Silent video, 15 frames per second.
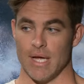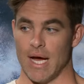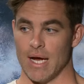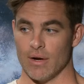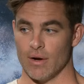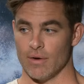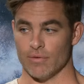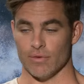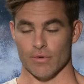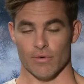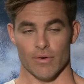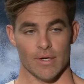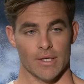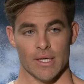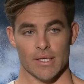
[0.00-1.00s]
not offered
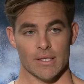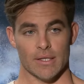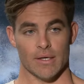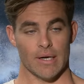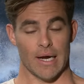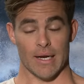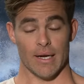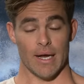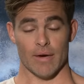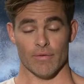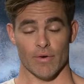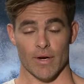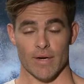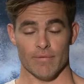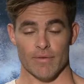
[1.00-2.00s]
Green Lantern
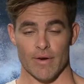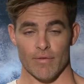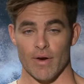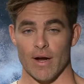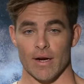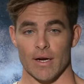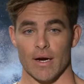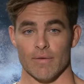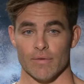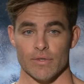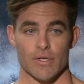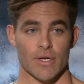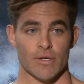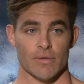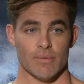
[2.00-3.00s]
ever. I've never had a
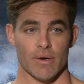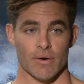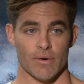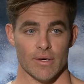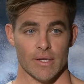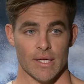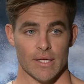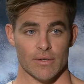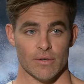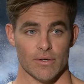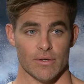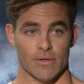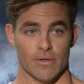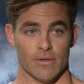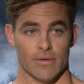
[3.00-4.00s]
conversation about Green Lantern.
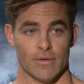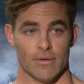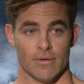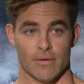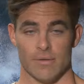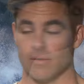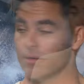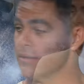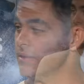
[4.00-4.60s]
I'm